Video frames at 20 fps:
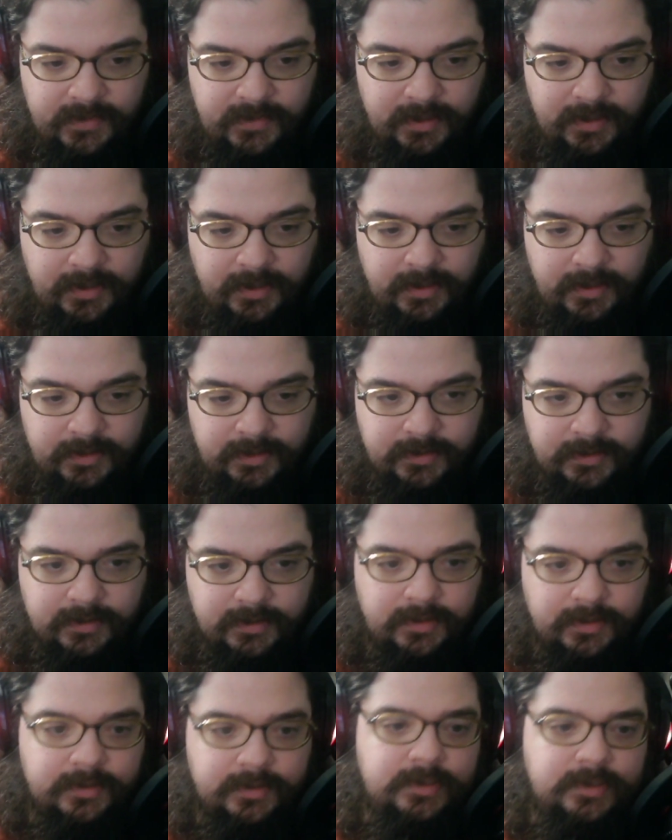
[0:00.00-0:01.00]
and
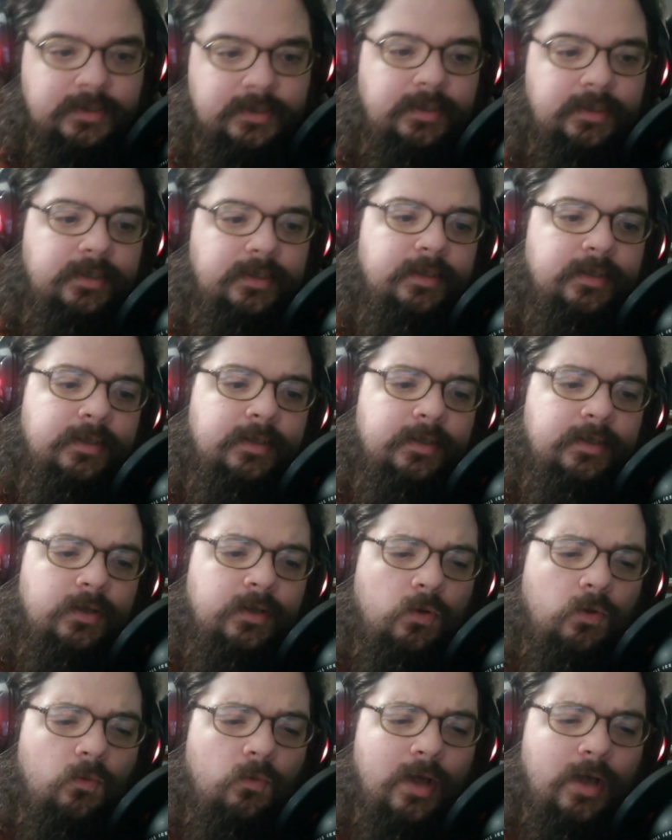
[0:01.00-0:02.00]
uh, let's see.
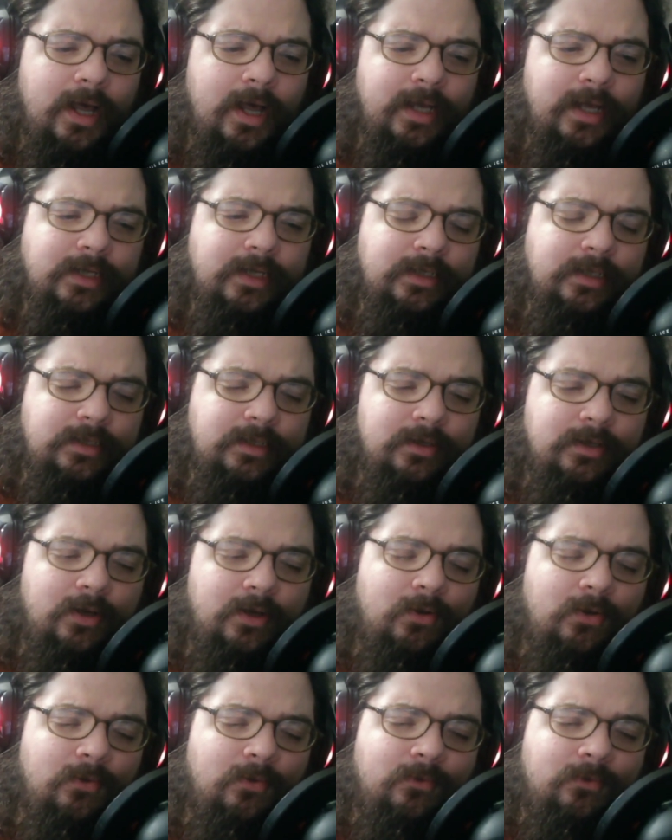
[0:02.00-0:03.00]
Why did
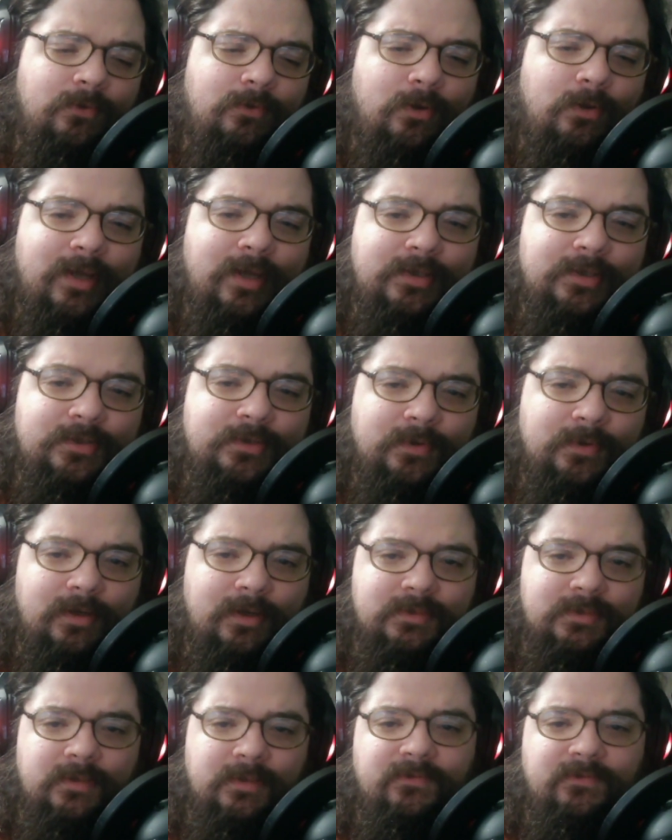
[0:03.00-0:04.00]
oh okay this one
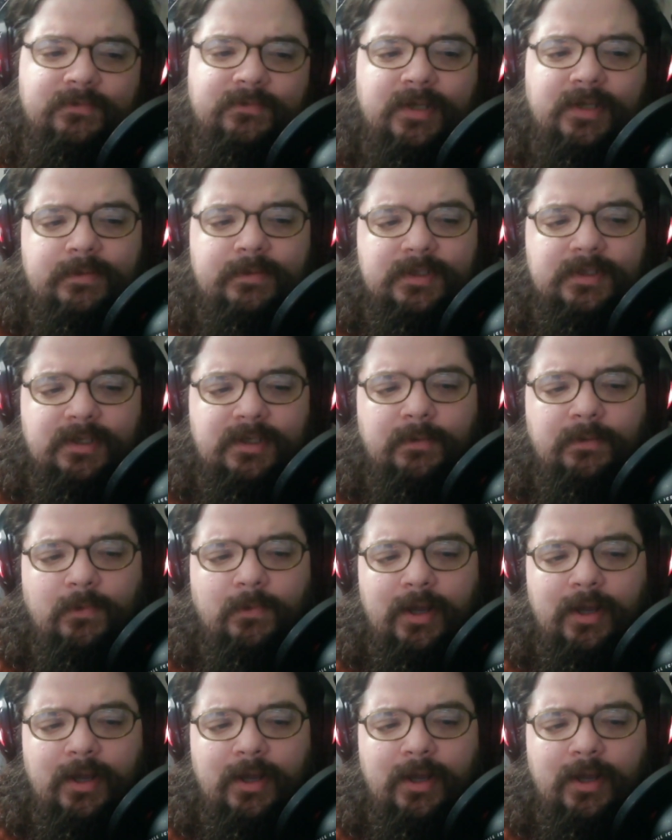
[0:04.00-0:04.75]
comes up from time to time.